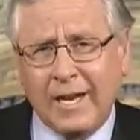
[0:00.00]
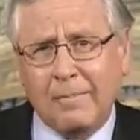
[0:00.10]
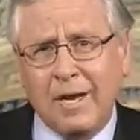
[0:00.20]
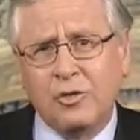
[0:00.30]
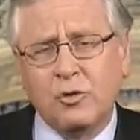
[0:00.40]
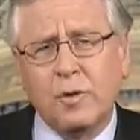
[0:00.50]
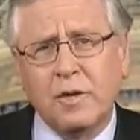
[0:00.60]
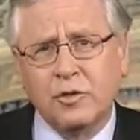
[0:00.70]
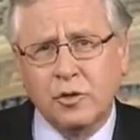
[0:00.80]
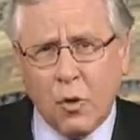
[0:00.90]
and I'm not sure
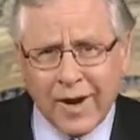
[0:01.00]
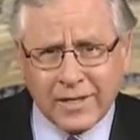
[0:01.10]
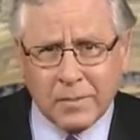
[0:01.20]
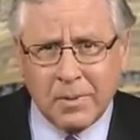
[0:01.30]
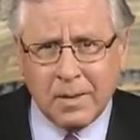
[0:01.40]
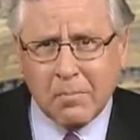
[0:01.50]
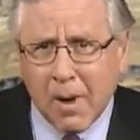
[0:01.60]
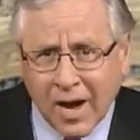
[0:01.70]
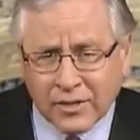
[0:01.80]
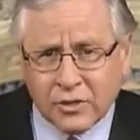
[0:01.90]
there's going to be
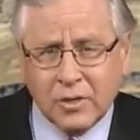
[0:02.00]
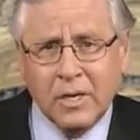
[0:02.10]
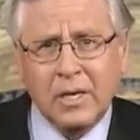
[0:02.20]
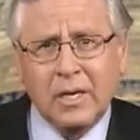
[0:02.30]
much